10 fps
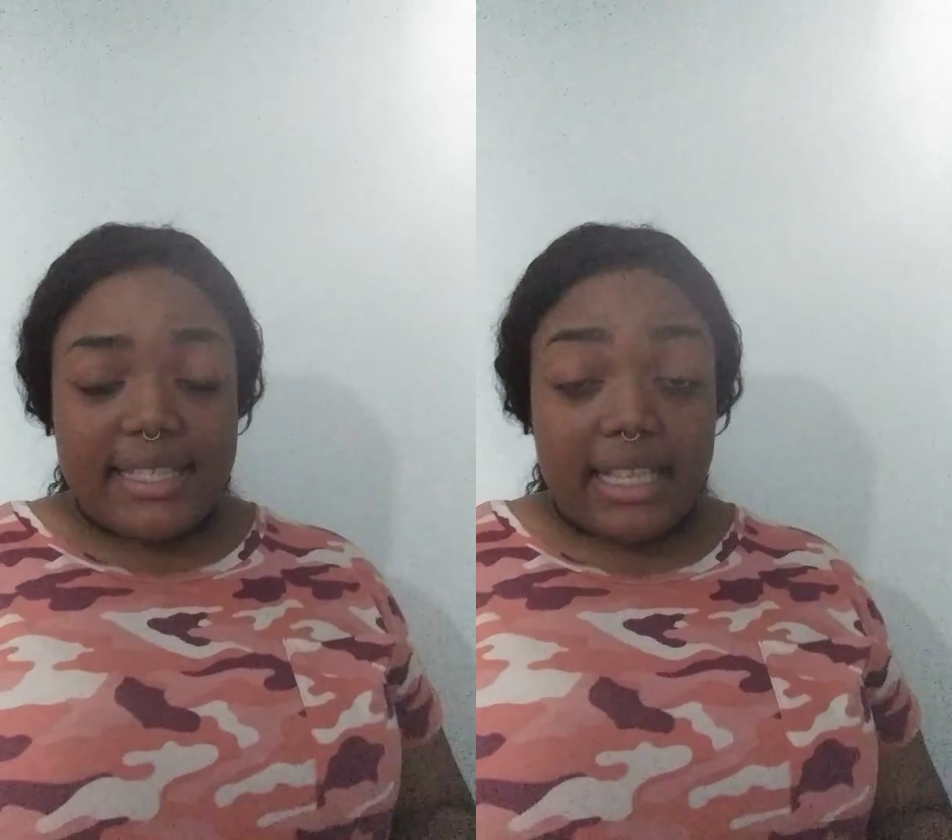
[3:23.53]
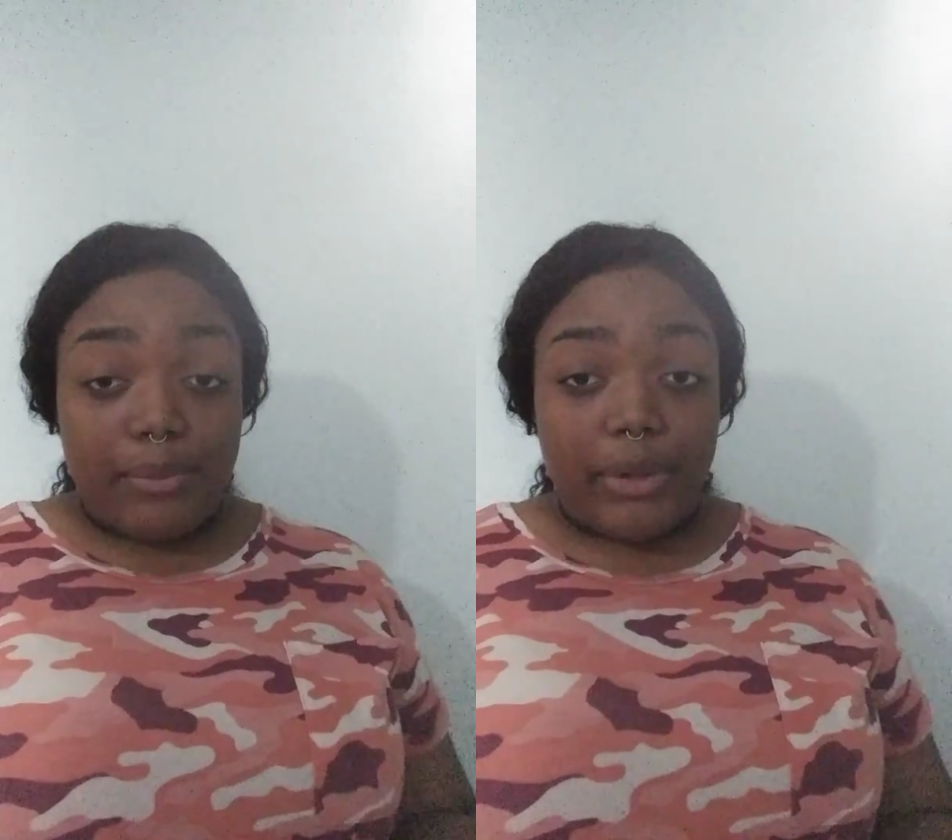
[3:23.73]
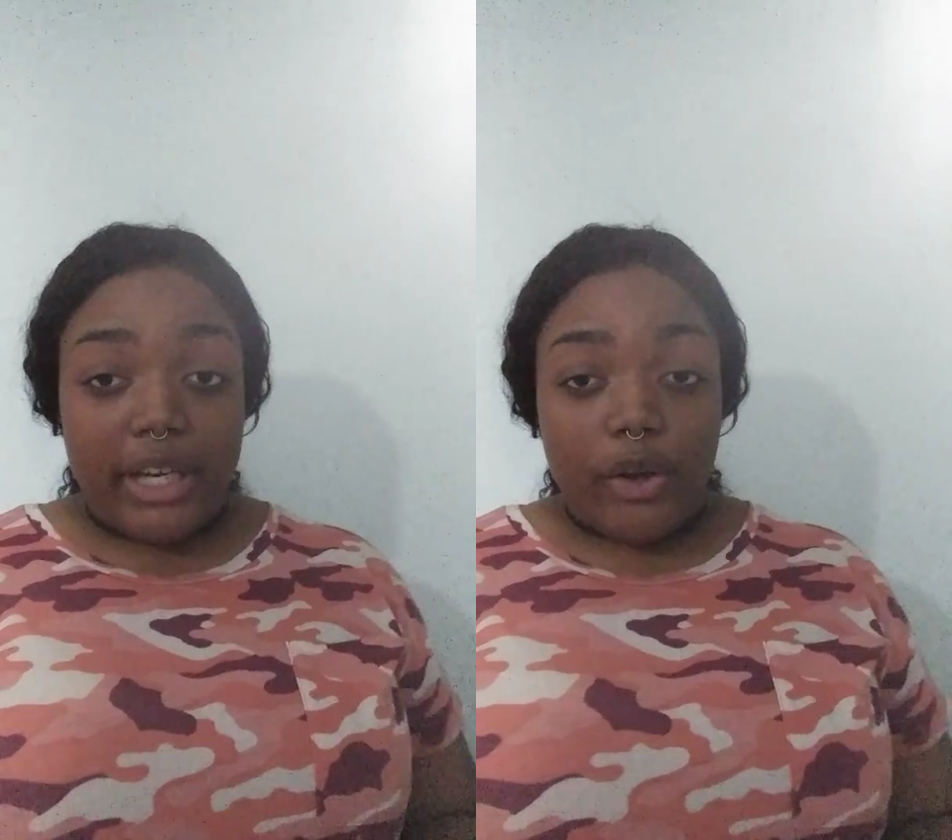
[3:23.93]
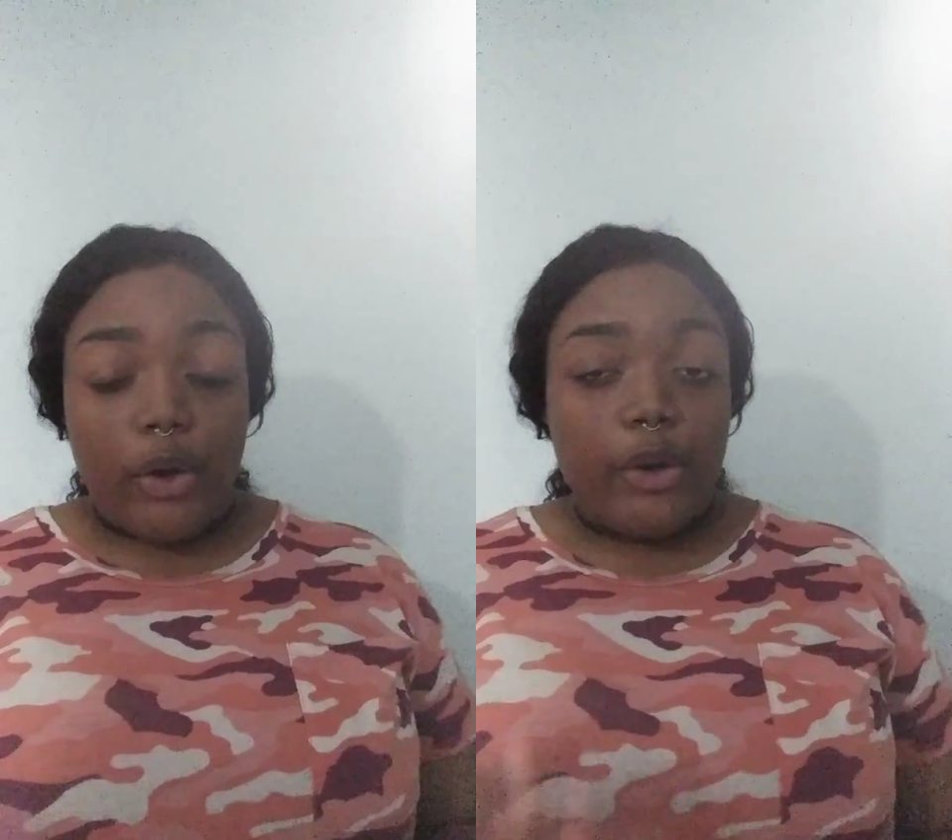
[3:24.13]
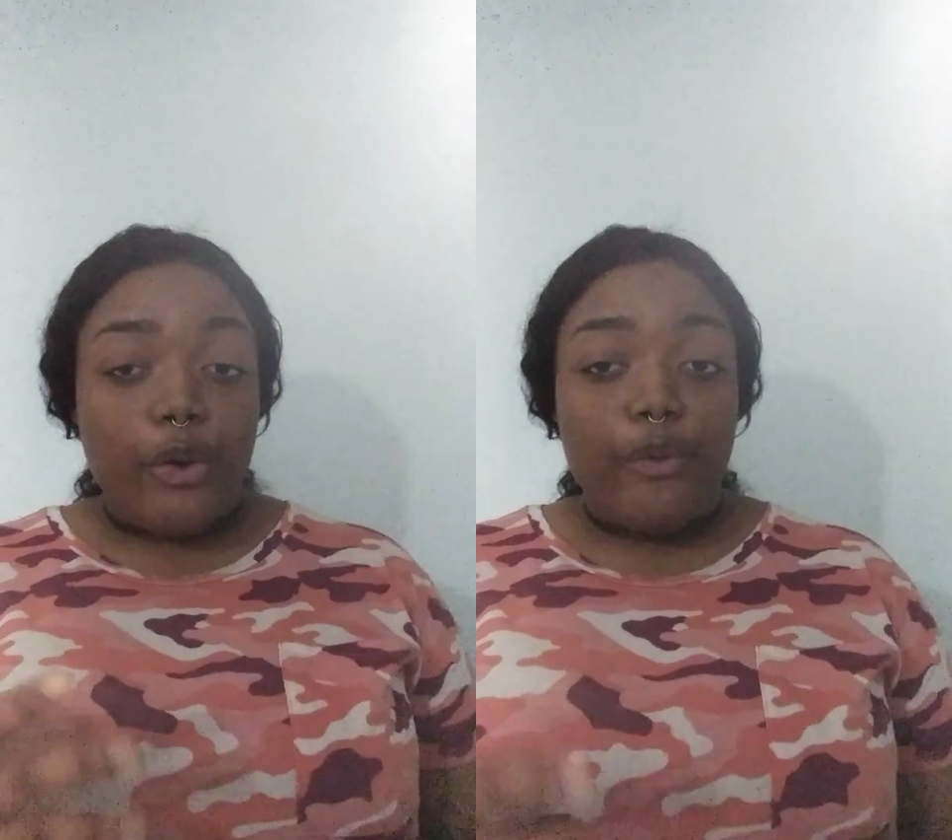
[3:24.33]

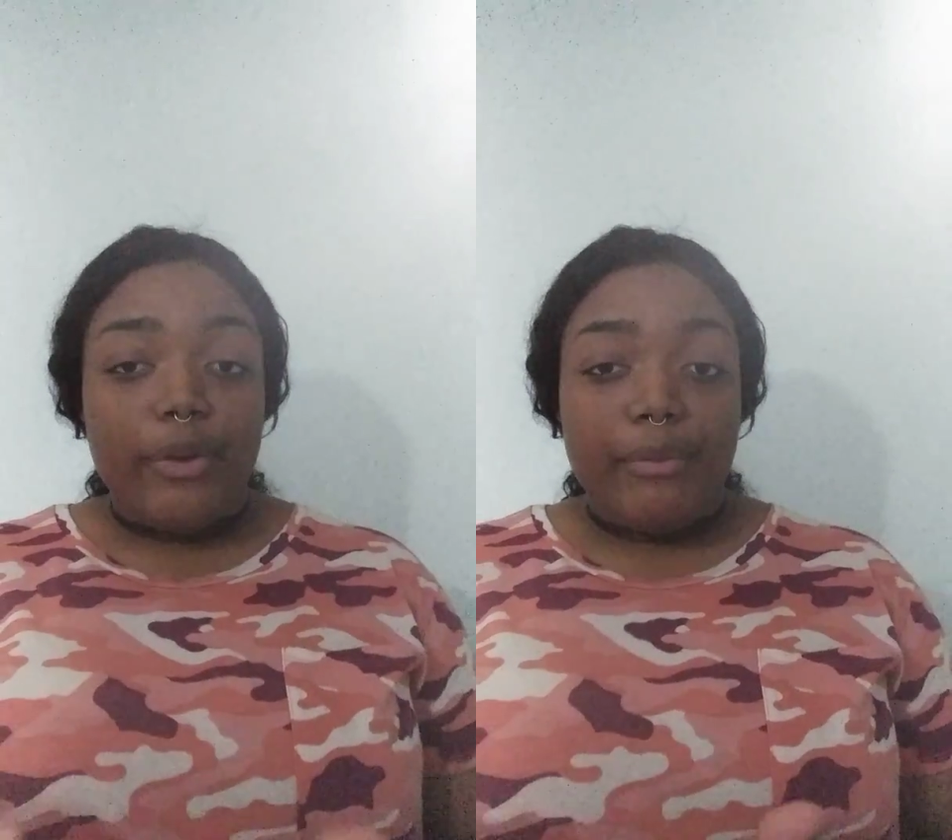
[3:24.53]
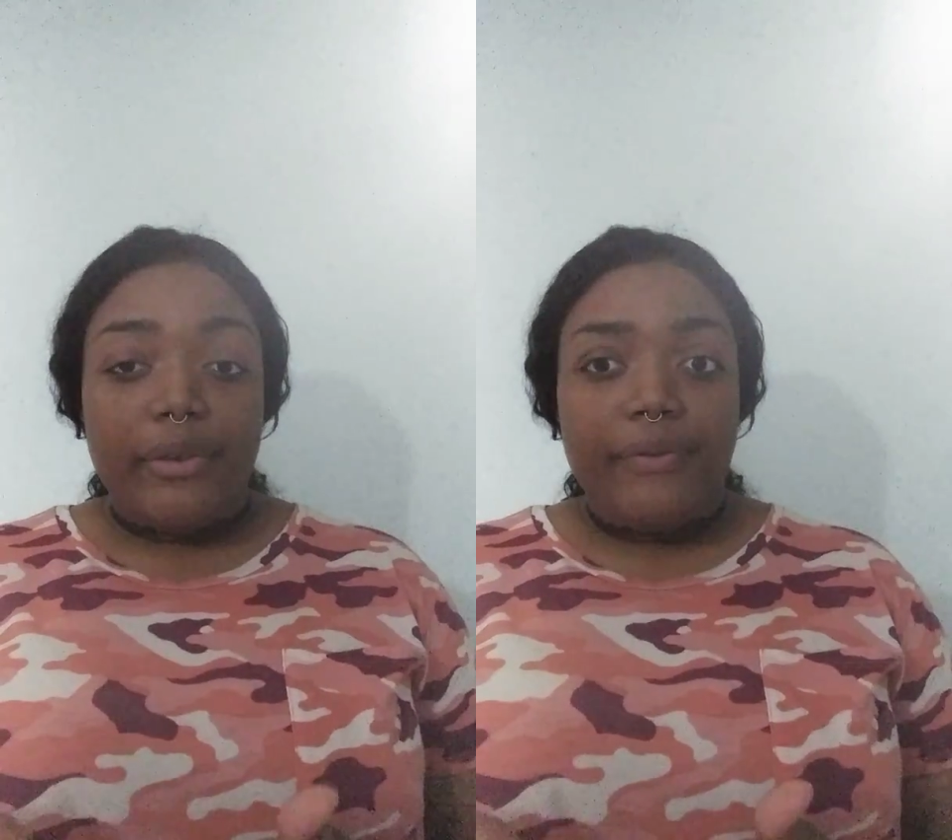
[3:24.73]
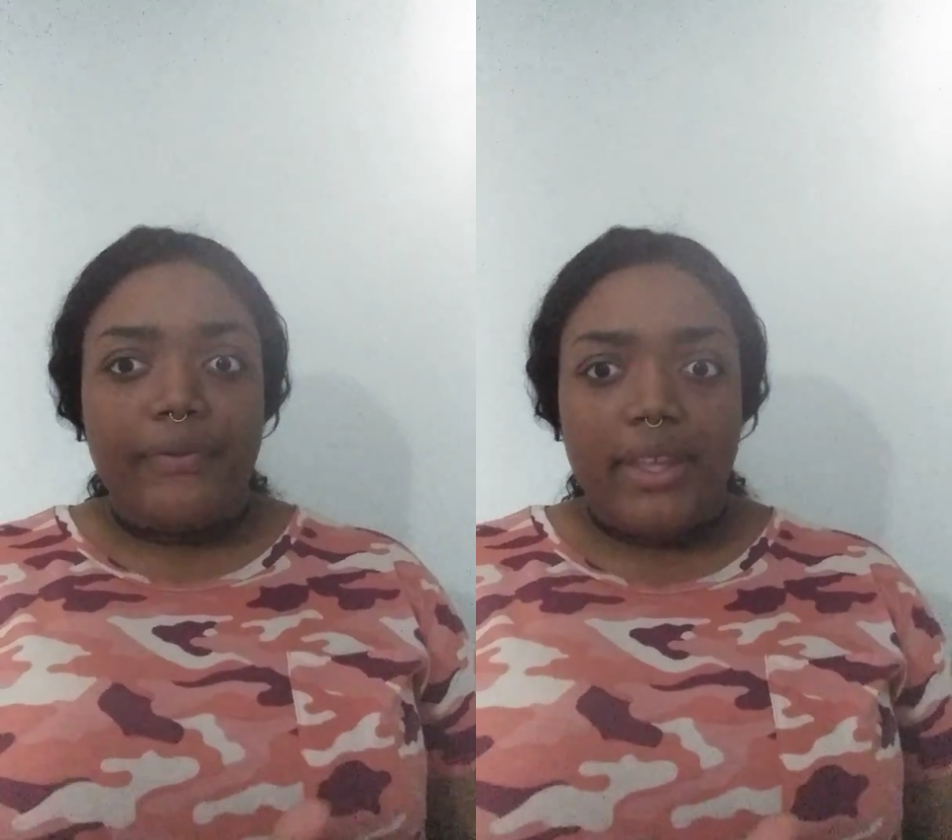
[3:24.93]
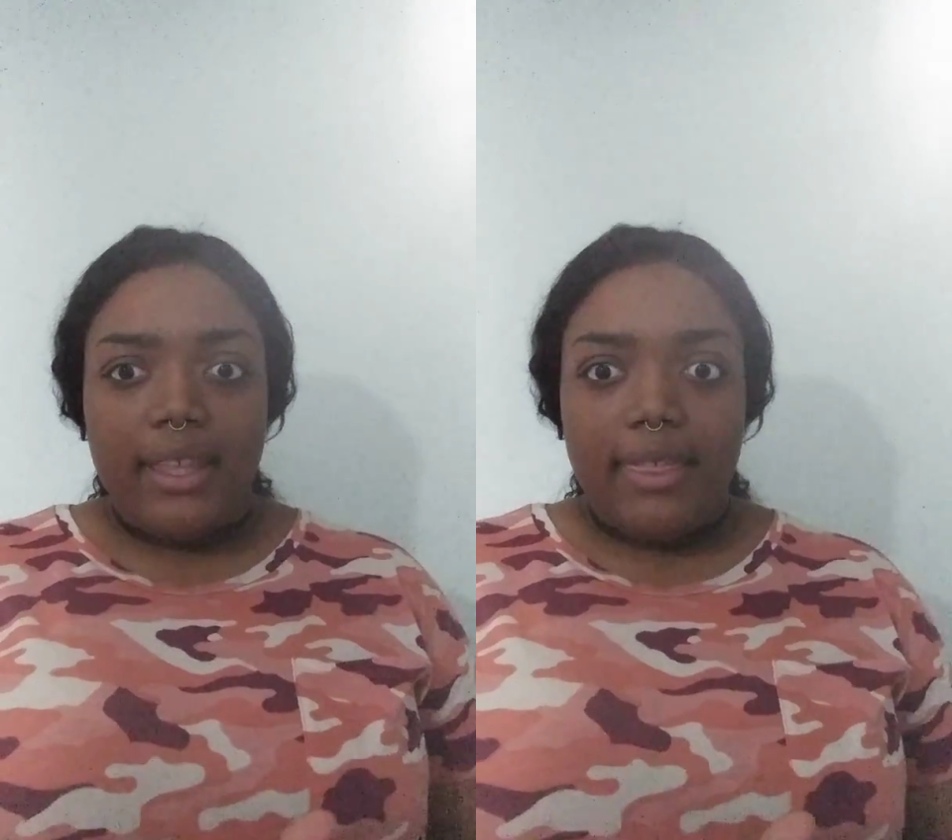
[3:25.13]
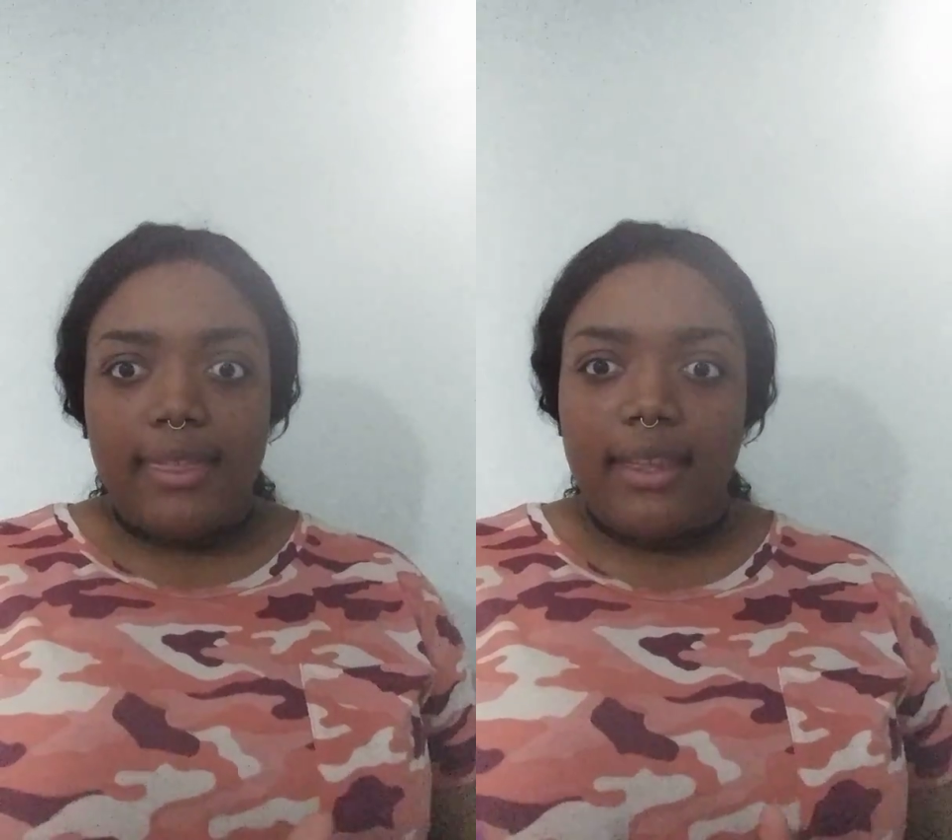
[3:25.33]
celebrated on November
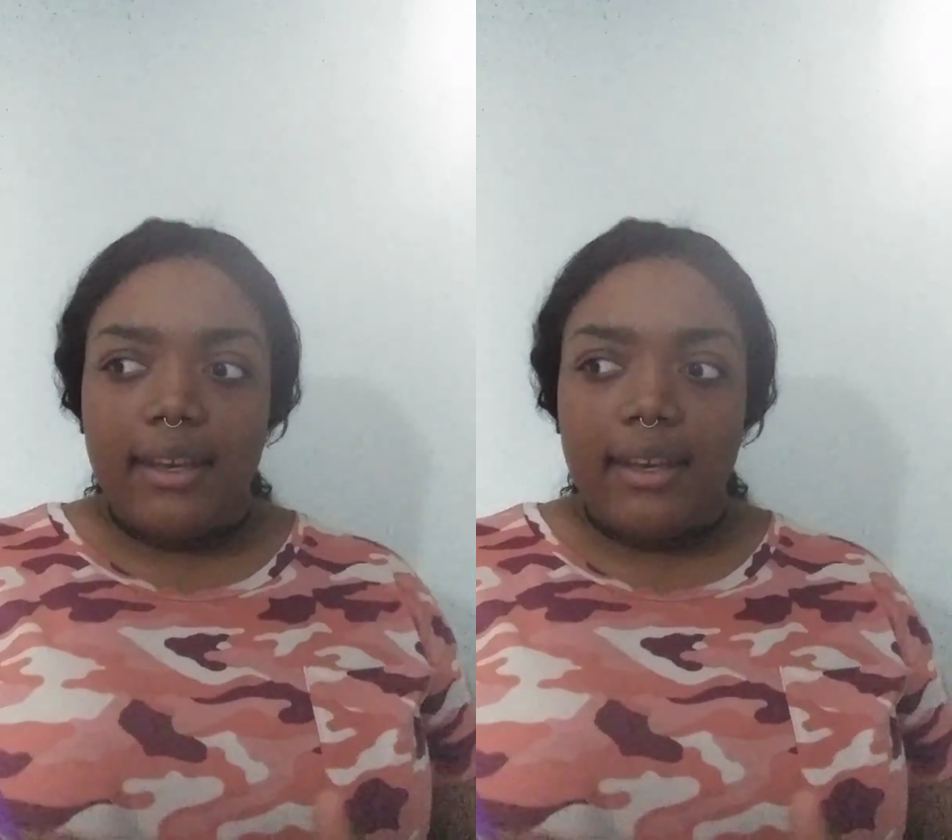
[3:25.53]
5th